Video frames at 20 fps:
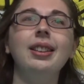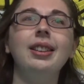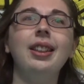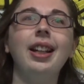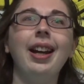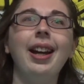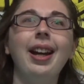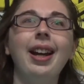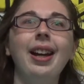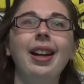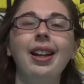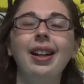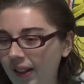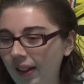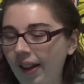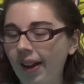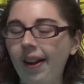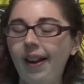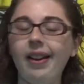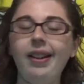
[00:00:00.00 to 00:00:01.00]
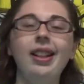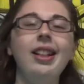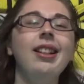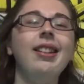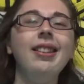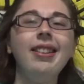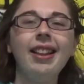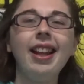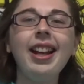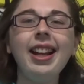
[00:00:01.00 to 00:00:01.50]
yeah, I
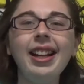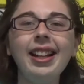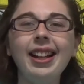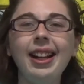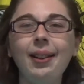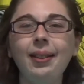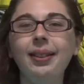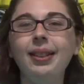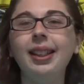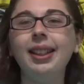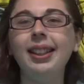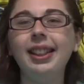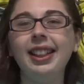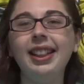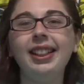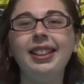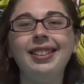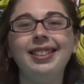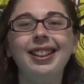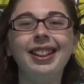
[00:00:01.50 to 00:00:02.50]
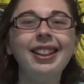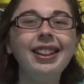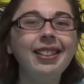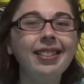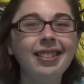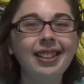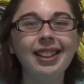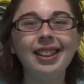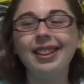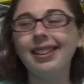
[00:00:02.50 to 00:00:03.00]
didn't think I was gonna get
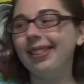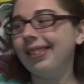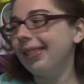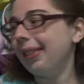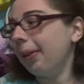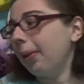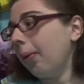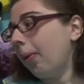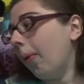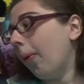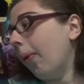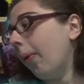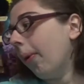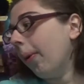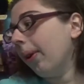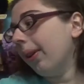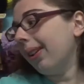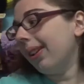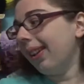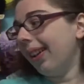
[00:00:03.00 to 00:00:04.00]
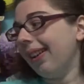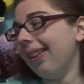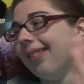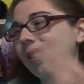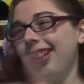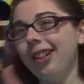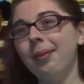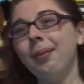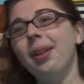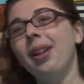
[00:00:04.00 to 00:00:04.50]
Dean's List or Tall
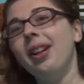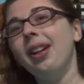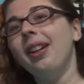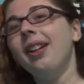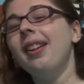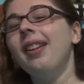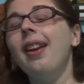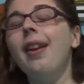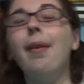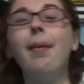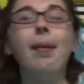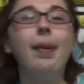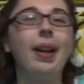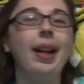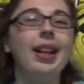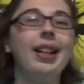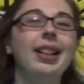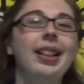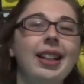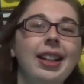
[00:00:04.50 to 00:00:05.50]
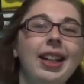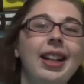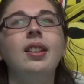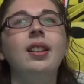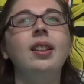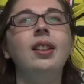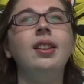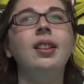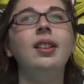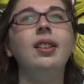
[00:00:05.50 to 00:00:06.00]
Sigma, but I did.
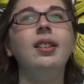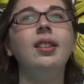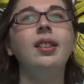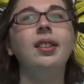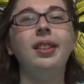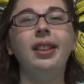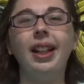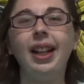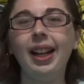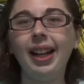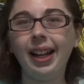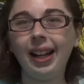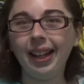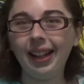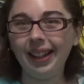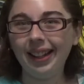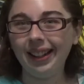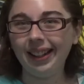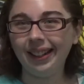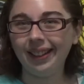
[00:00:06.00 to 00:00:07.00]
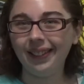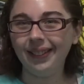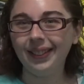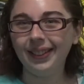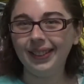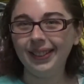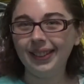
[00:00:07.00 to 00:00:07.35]
So yeah,